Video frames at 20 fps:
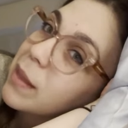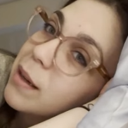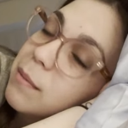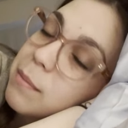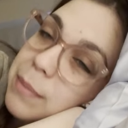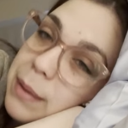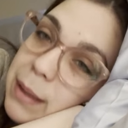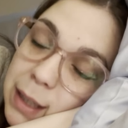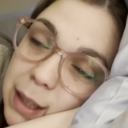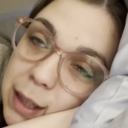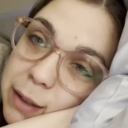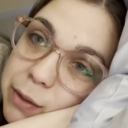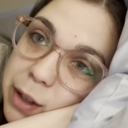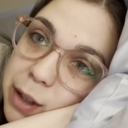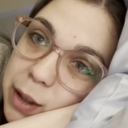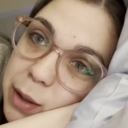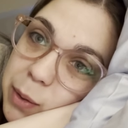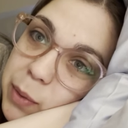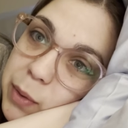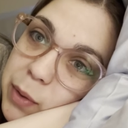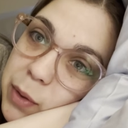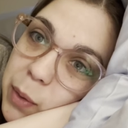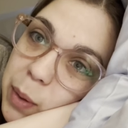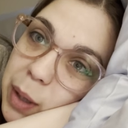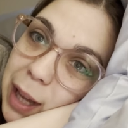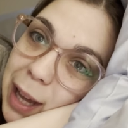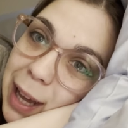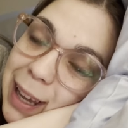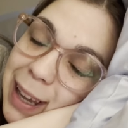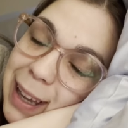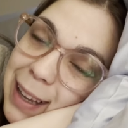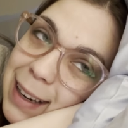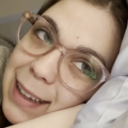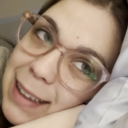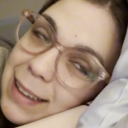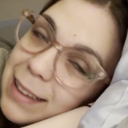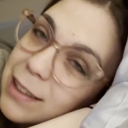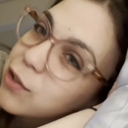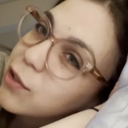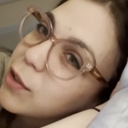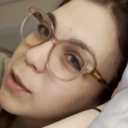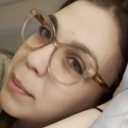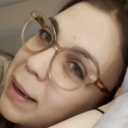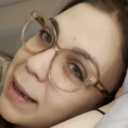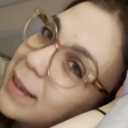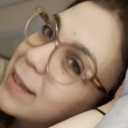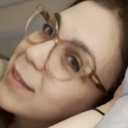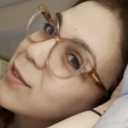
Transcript: but everything was okay, and I literally made it